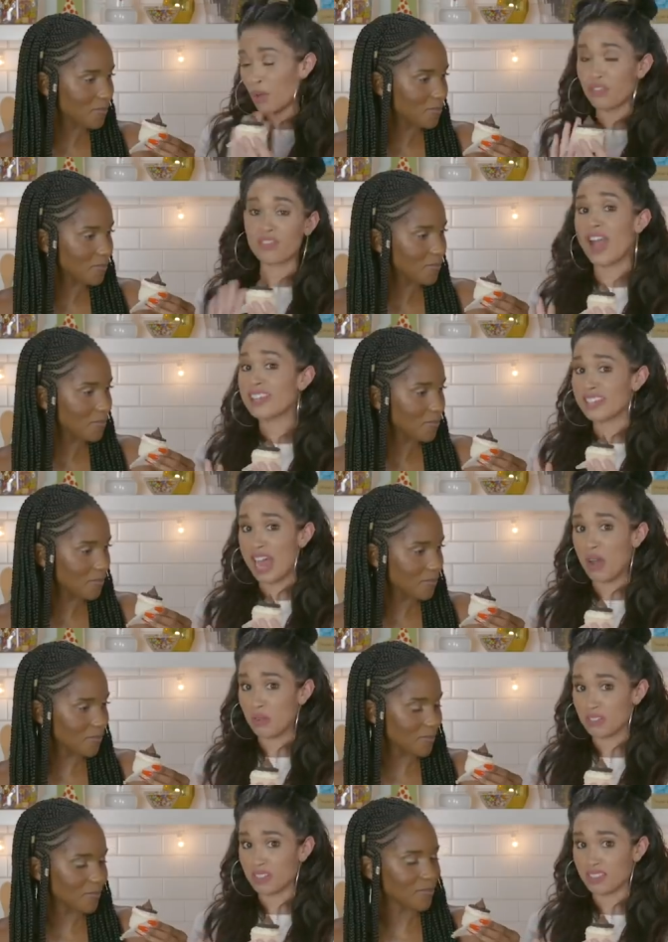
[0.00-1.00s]
Speaker 1: both find
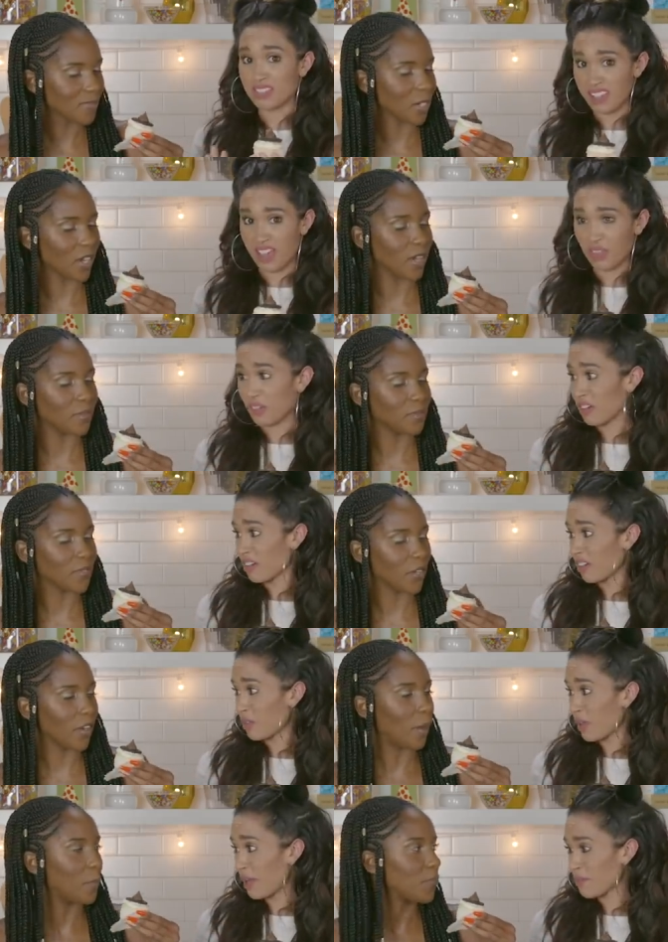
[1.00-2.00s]
out together.
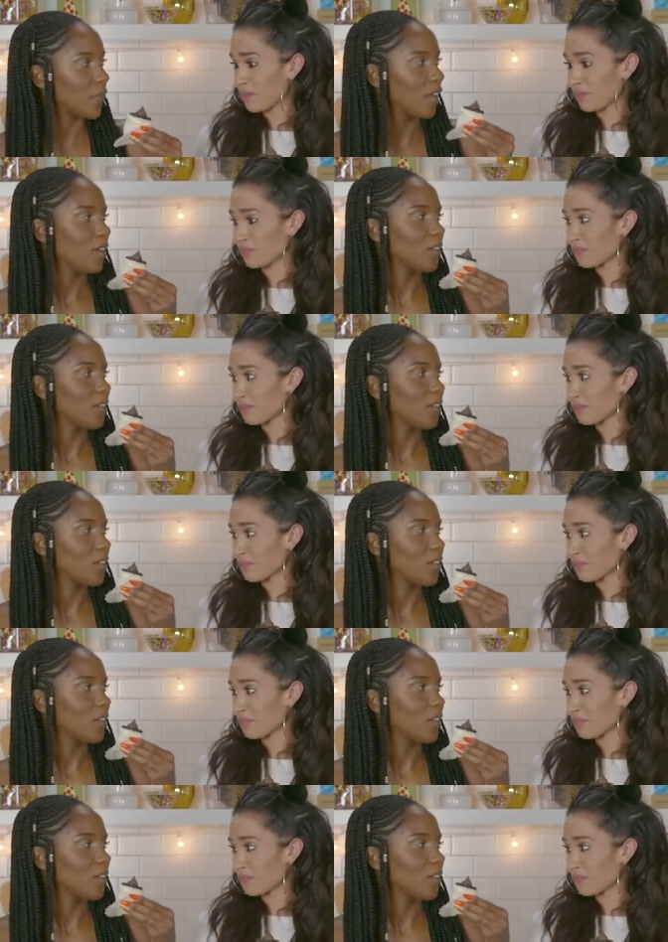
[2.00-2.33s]
Okay. okay. okay?